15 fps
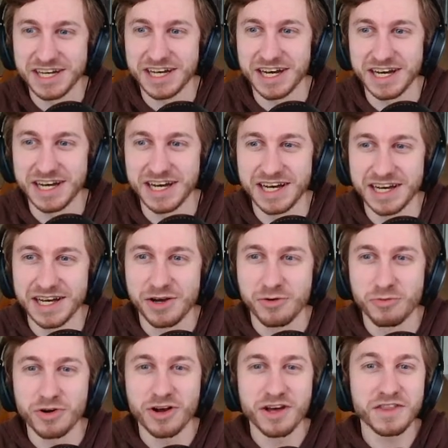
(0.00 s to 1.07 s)

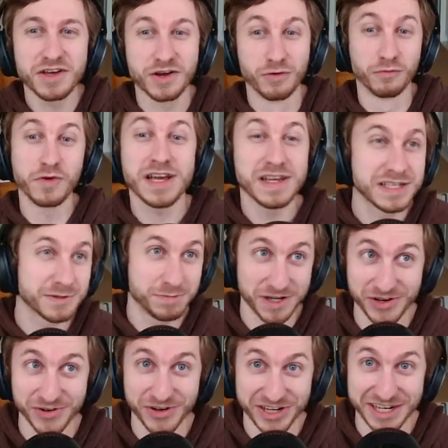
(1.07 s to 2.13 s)
We're on the grace
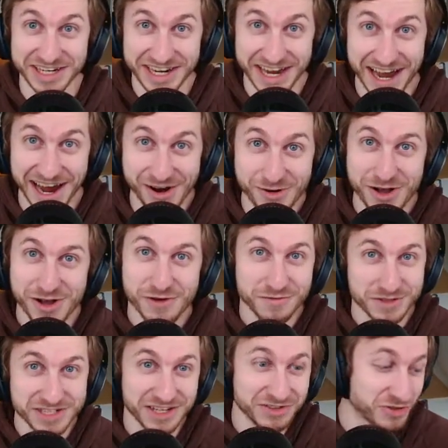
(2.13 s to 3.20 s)
period now for
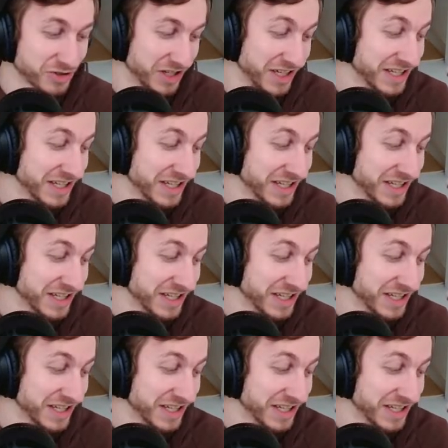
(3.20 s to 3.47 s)
Sentry.